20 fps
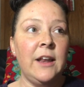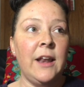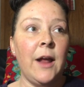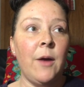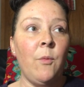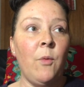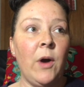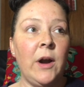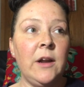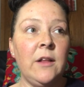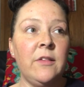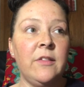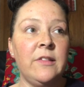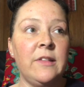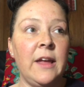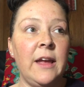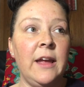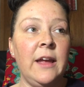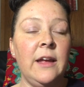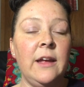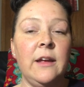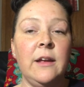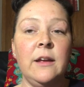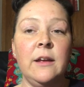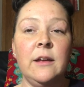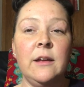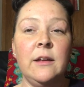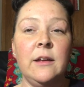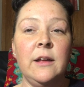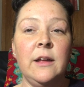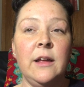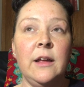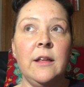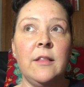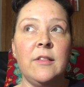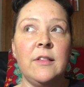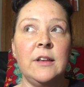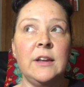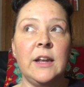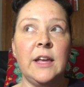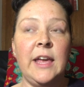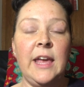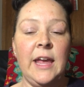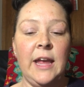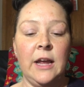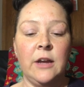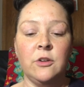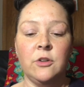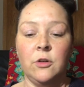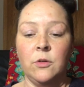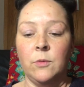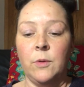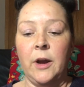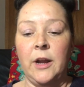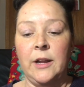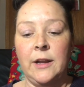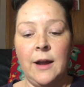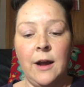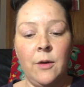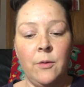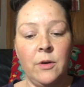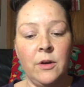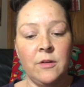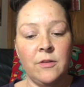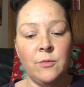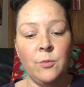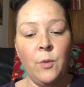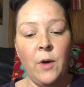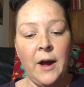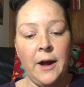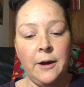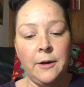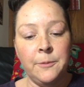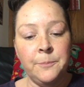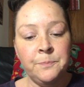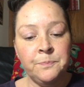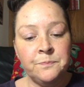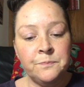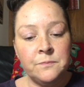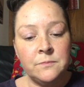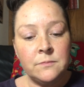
and I want to say it's in a candle right now as well.